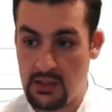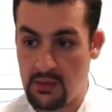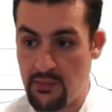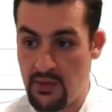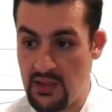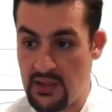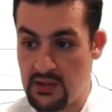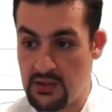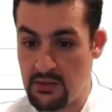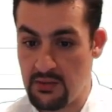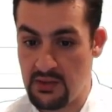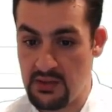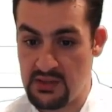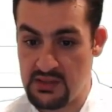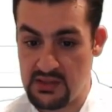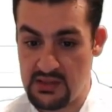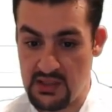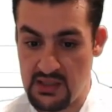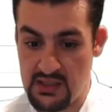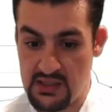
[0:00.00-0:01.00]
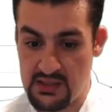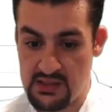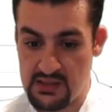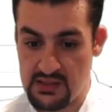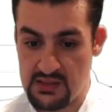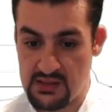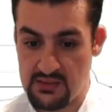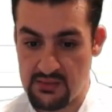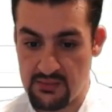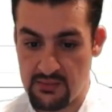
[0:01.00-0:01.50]
And the way you do this
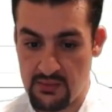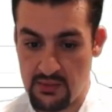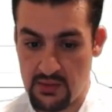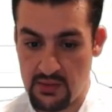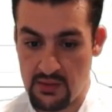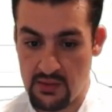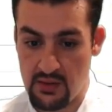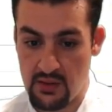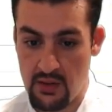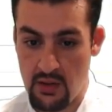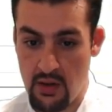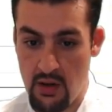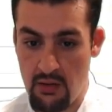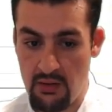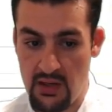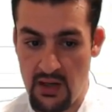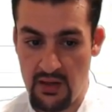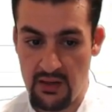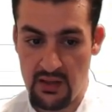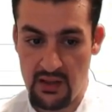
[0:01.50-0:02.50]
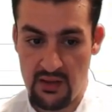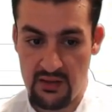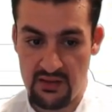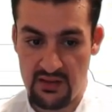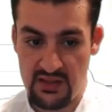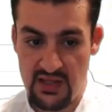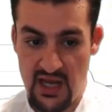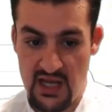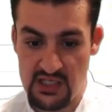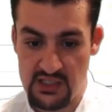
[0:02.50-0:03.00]
is you go down here
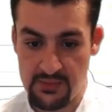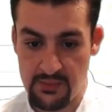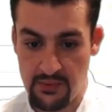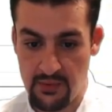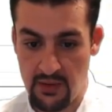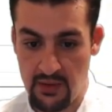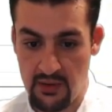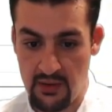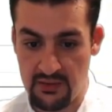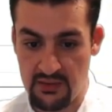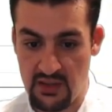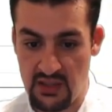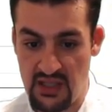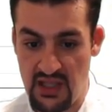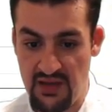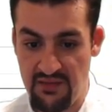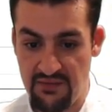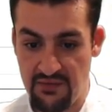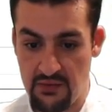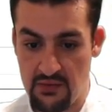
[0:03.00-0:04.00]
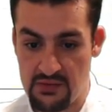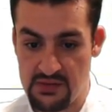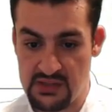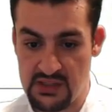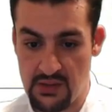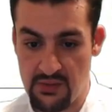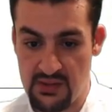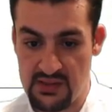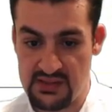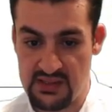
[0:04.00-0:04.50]
on the dashboard. On the left,
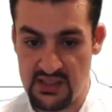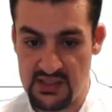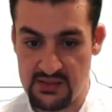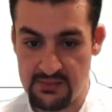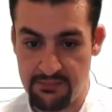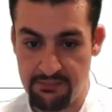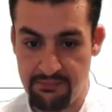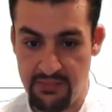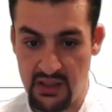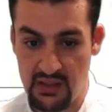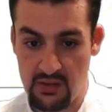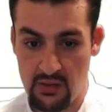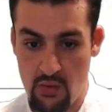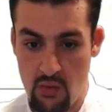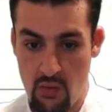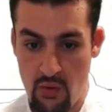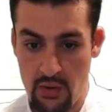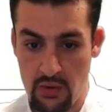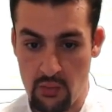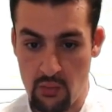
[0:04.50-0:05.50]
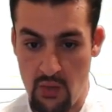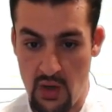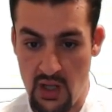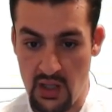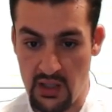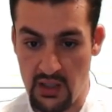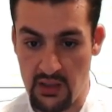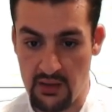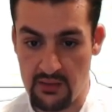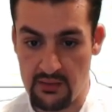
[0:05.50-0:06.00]
you'll see where it says Bitcoin
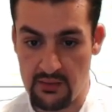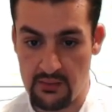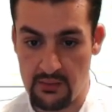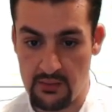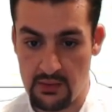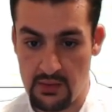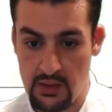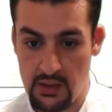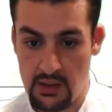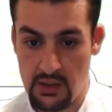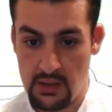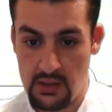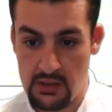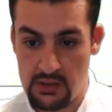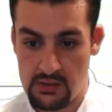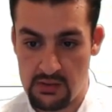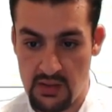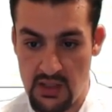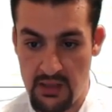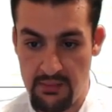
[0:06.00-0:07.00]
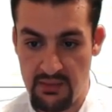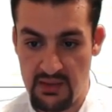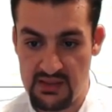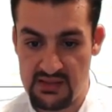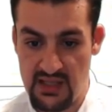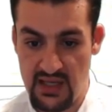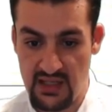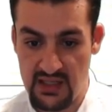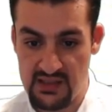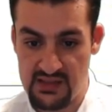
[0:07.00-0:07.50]
wallet. So that
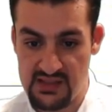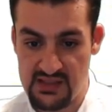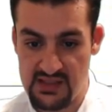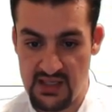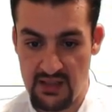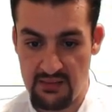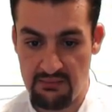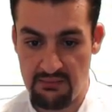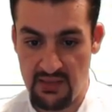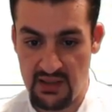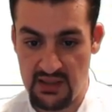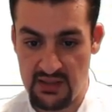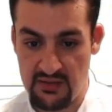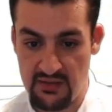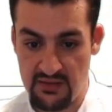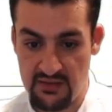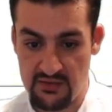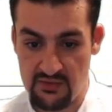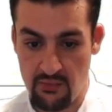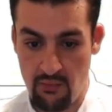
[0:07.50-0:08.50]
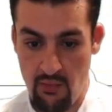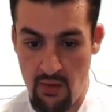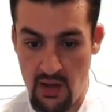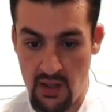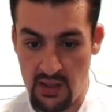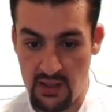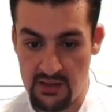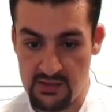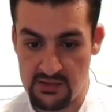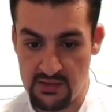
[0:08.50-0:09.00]
means I can send money to this
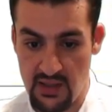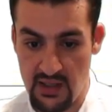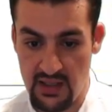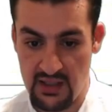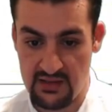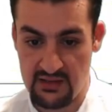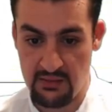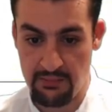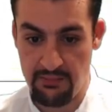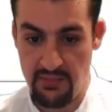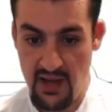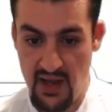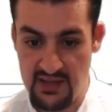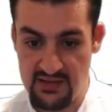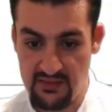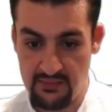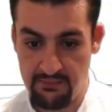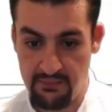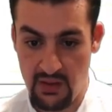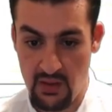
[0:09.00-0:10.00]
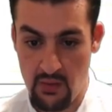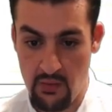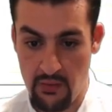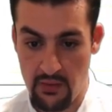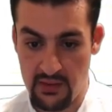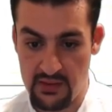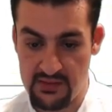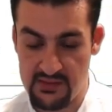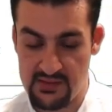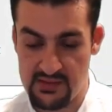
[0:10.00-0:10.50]
wallet. So I hit deposit
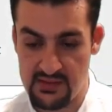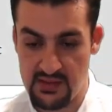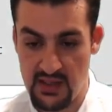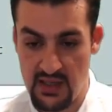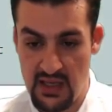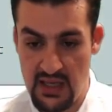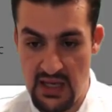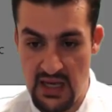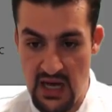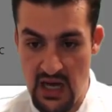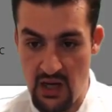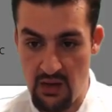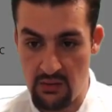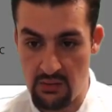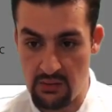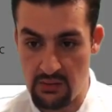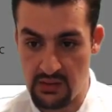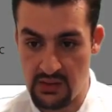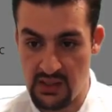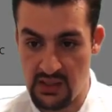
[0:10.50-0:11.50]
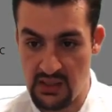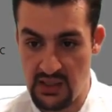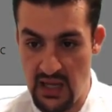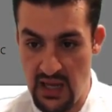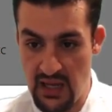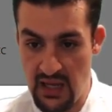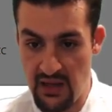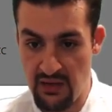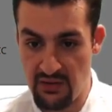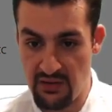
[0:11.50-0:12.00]
Bitcoins. I'll get
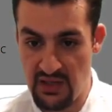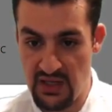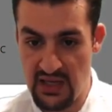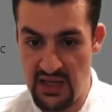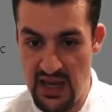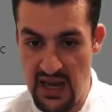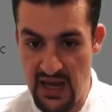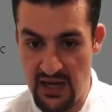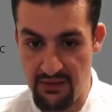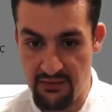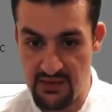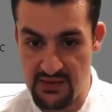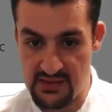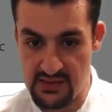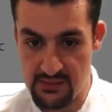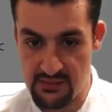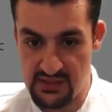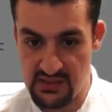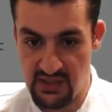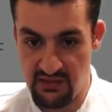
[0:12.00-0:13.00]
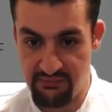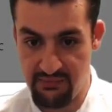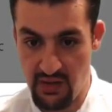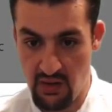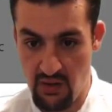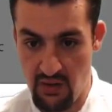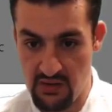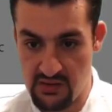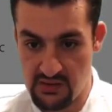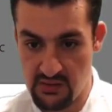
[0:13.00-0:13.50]
a unique address, receive
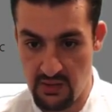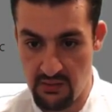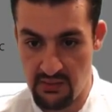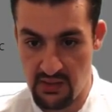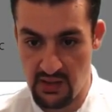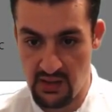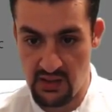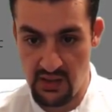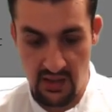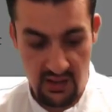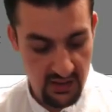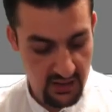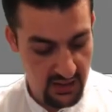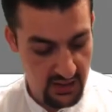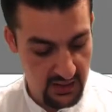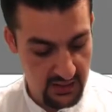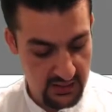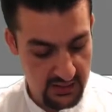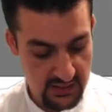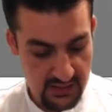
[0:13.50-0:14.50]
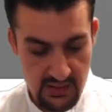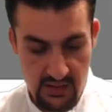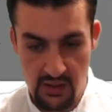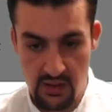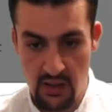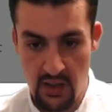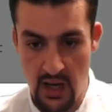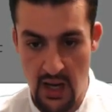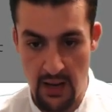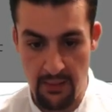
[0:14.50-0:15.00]
Bitcoin. So I'm going to click this,
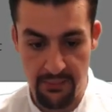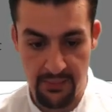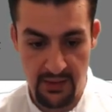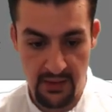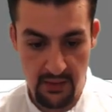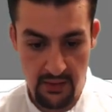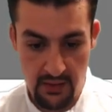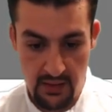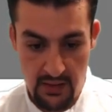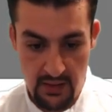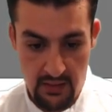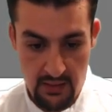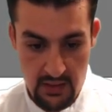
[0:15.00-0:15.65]
copy.